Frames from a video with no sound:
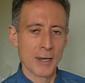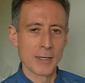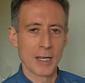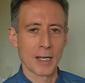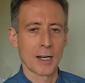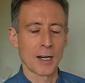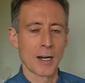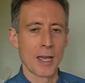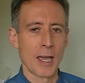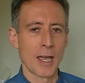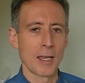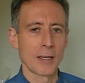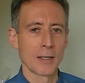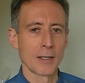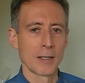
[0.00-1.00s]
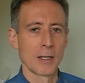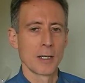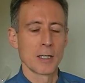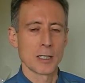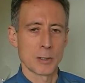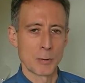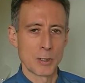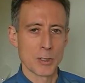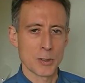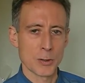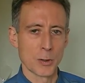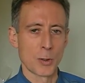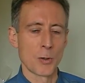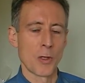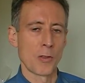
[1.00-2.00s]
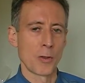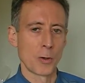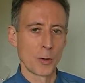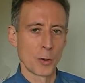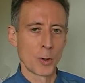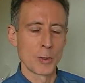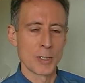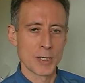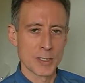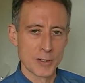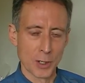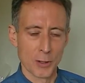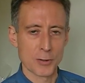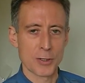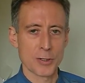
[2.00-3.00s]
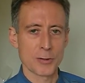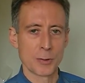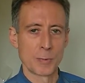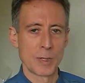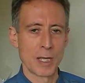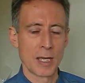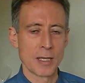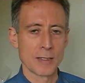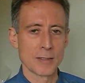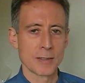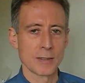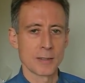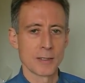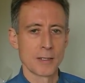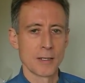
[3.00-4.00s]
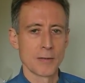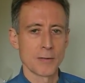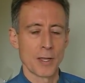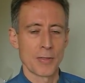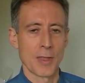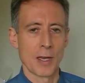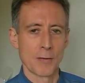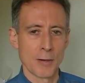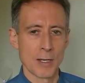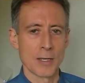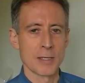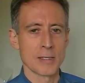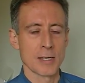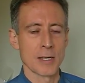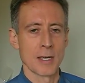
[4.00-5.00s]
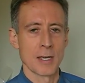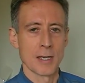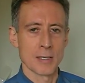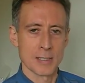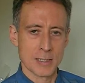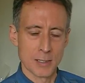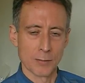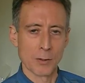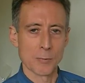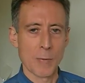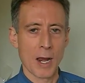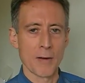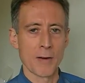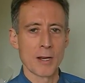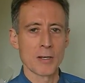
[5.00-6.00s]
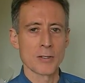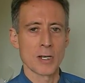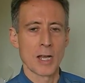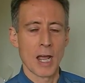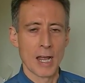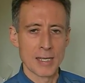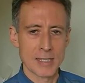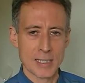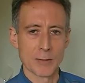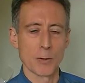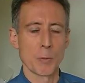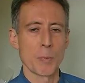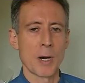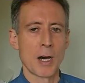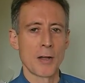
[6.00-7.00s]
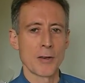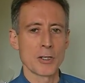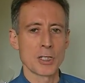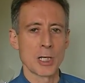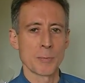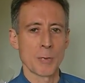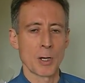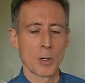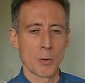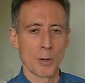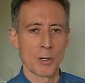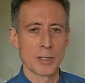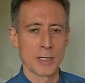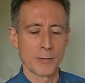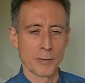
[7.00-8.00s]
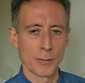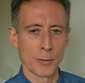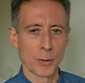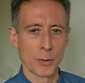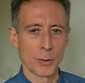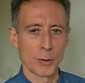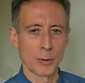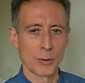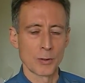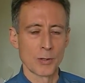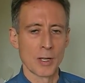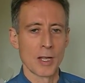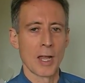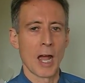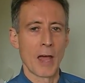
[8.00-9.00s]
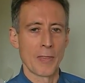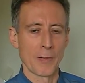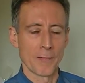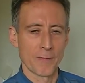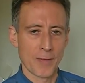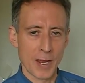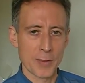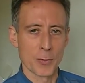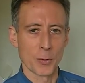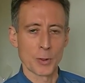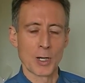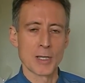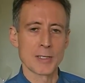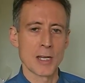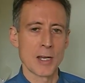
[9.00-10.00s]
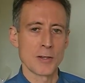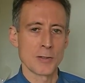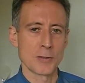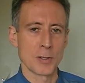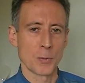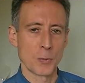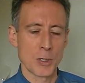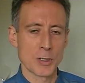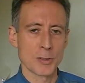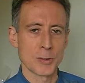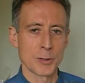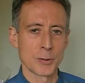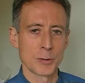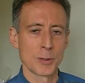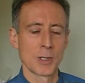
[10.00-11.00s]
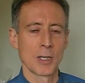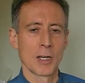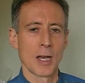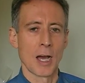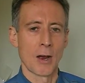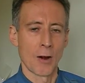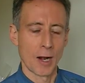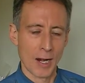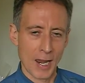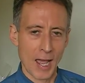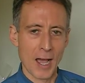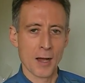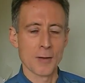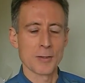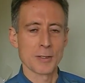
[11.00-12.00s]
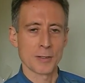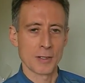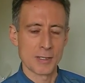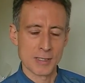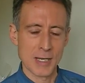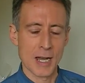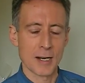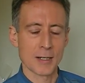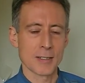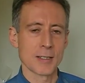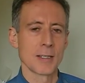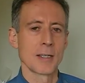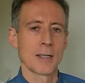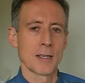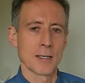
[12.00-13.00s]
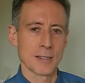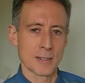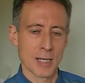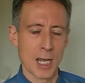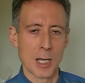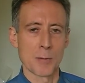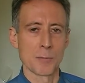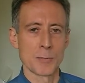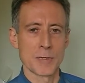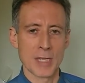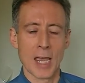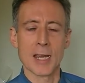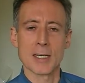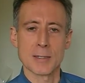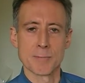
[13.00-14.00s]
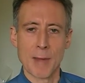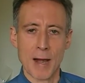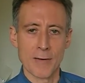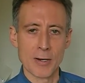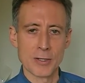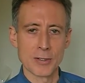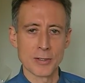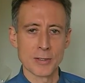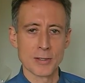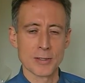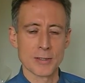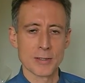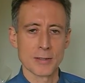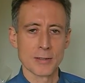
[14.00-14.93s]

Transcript: Nick Clegg to ensure that the law does not discriminate, that there is civil marriage and civil partnership equality for all, and that faith organisations that wish to are allowed to conduct same-sex marriages.